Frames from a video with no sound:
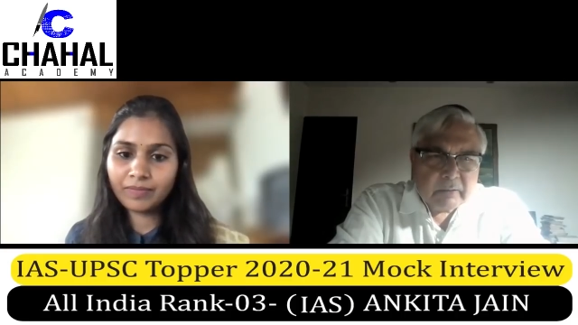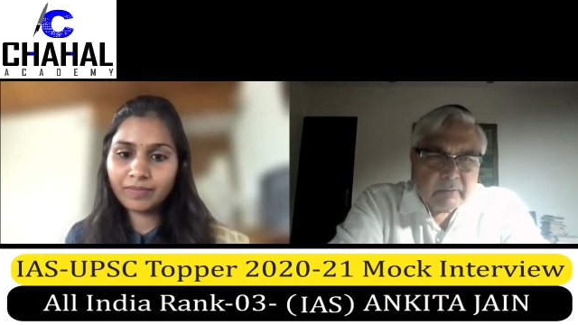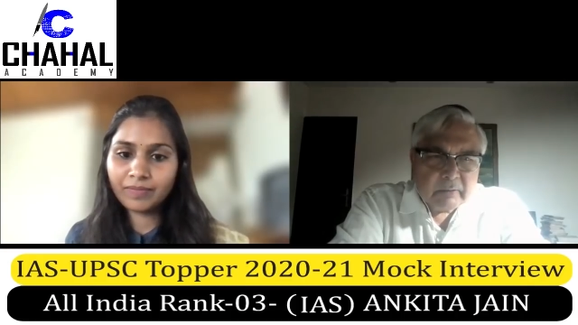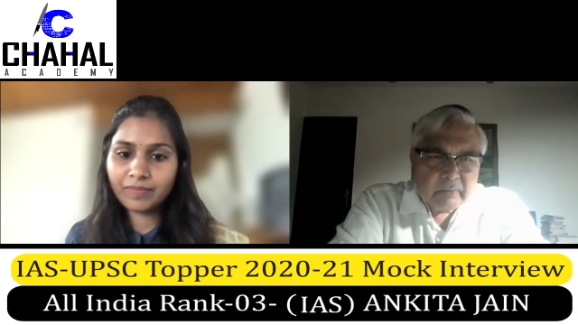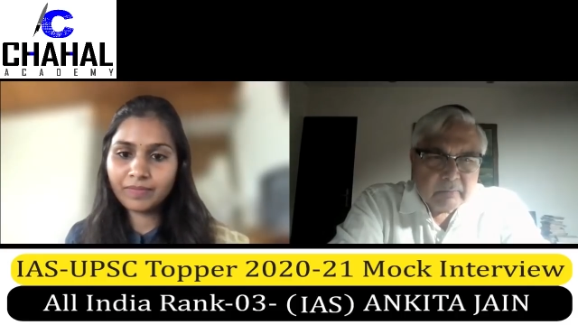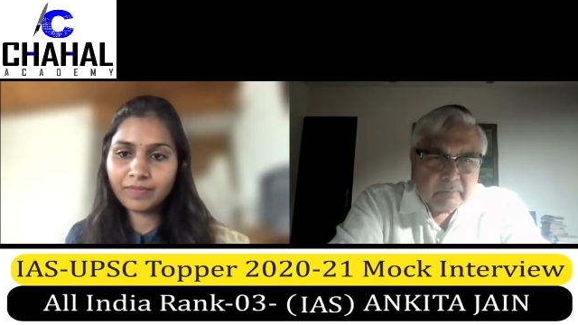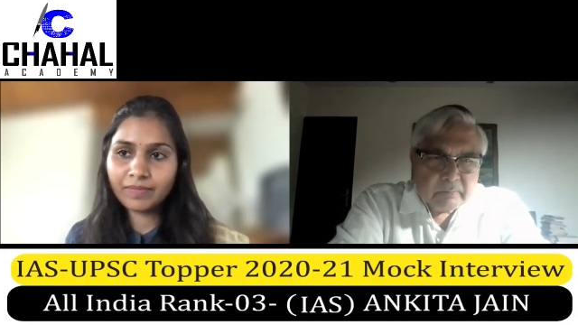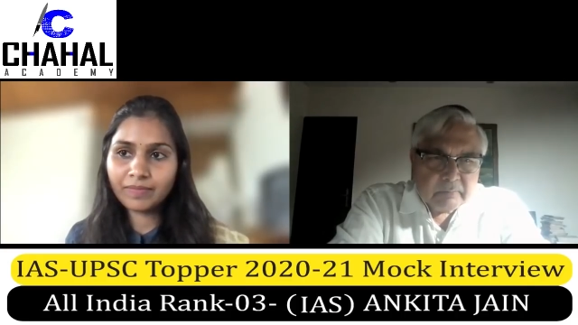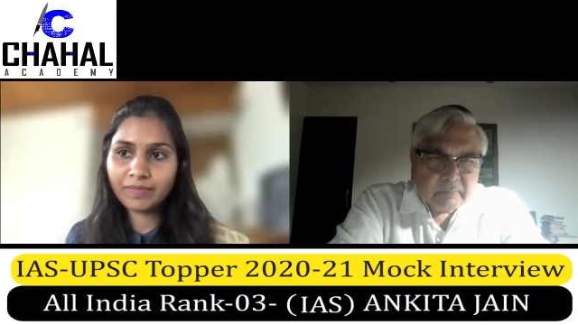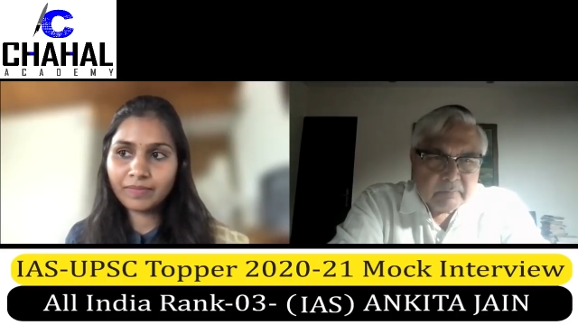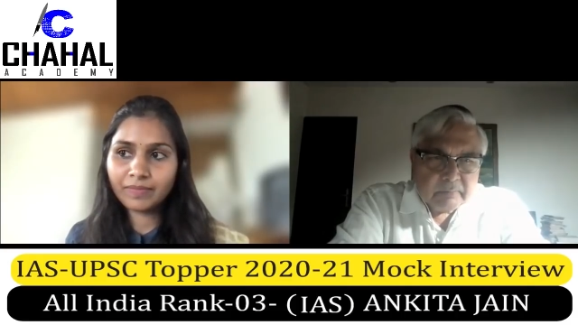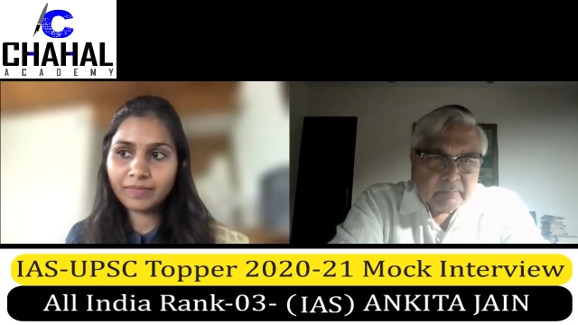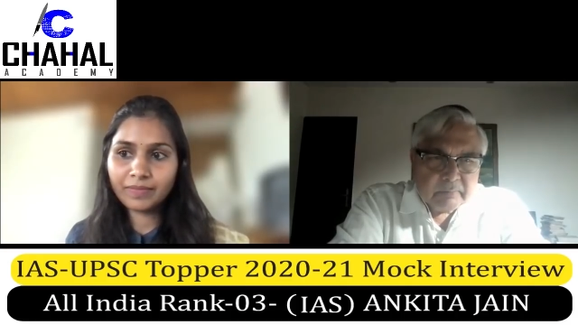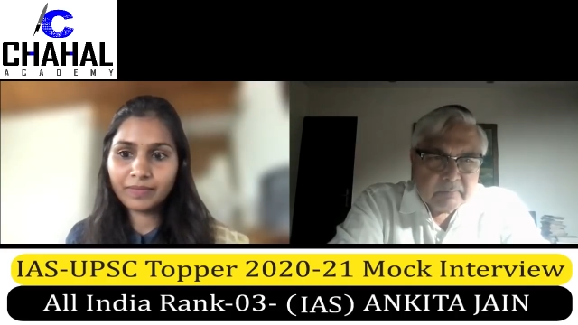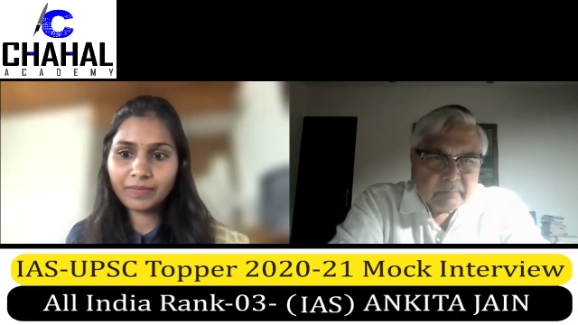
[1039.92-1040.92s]

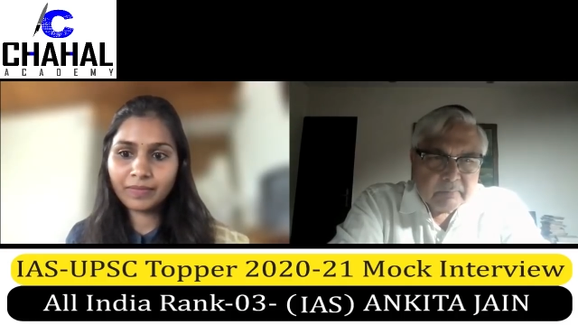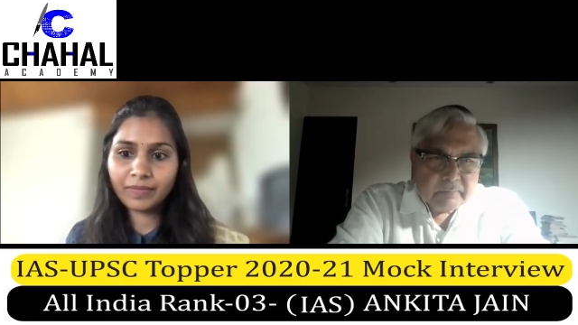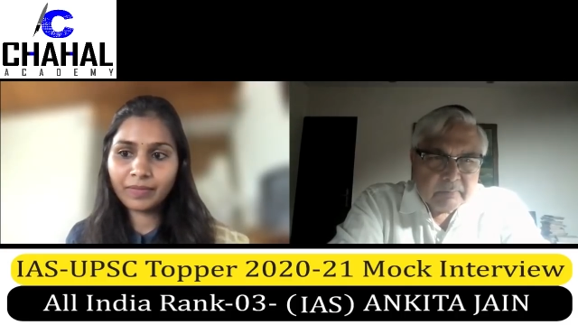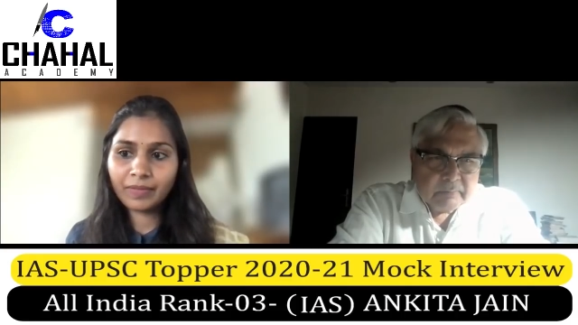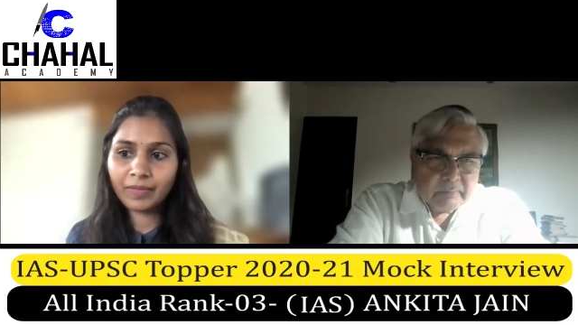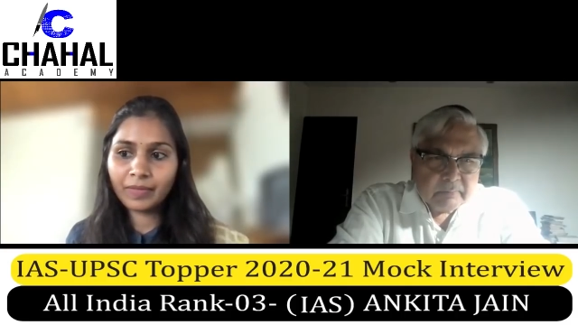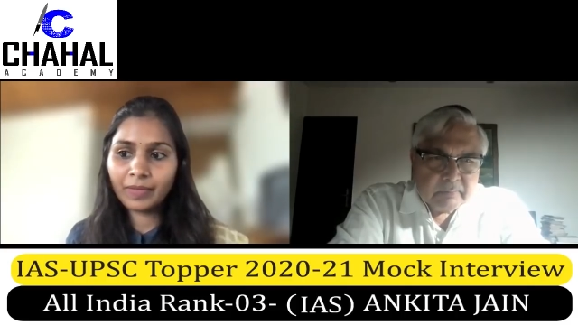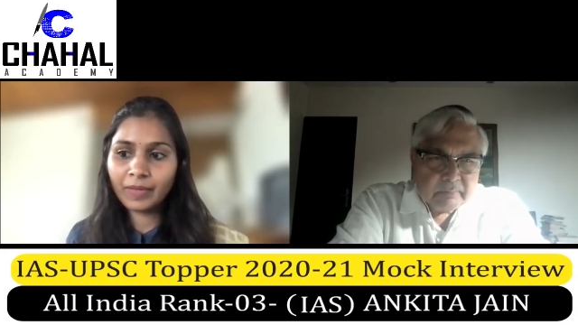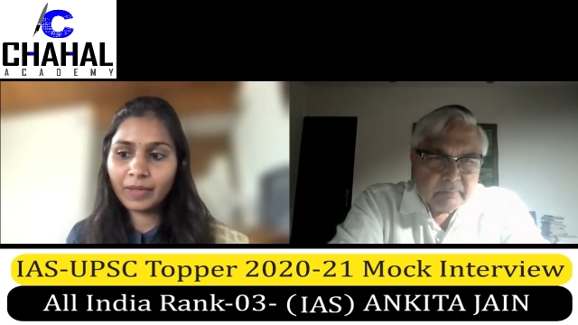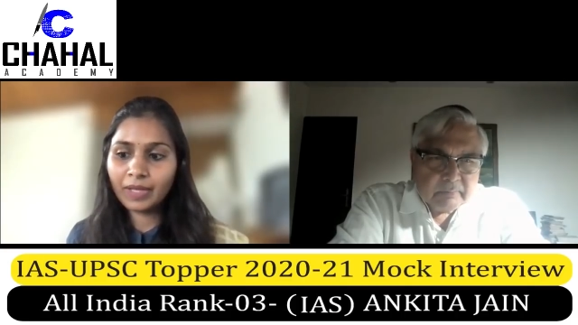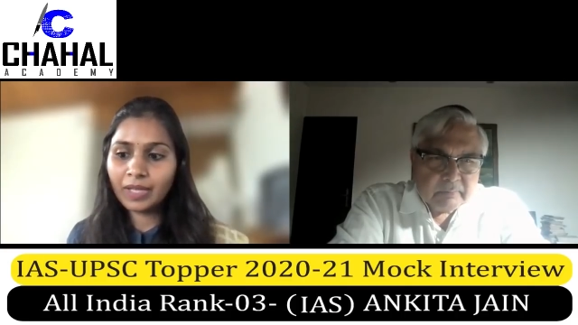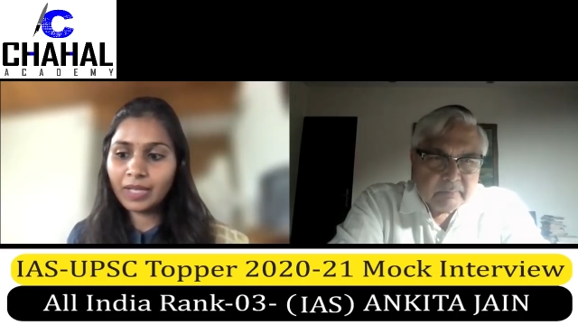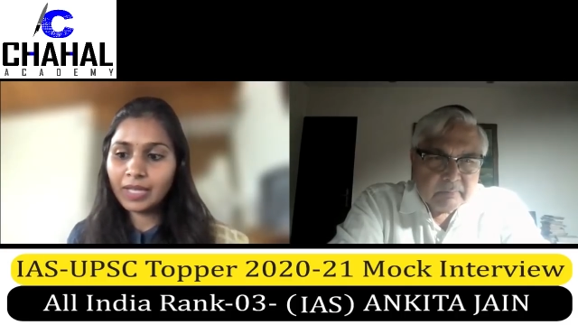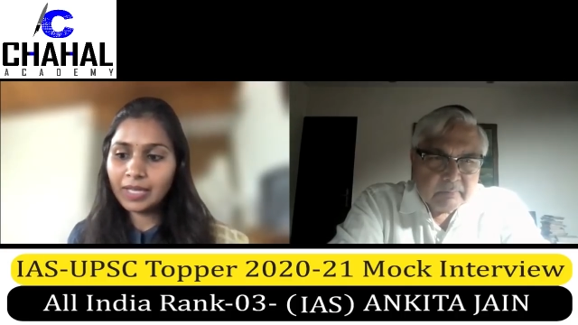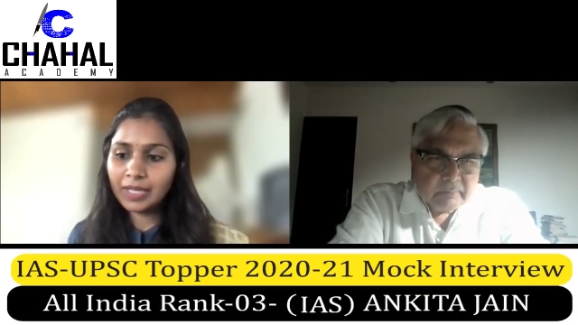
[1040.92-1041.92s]

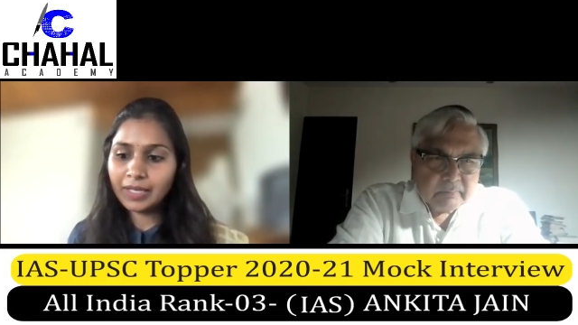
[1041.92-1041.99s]
(silence)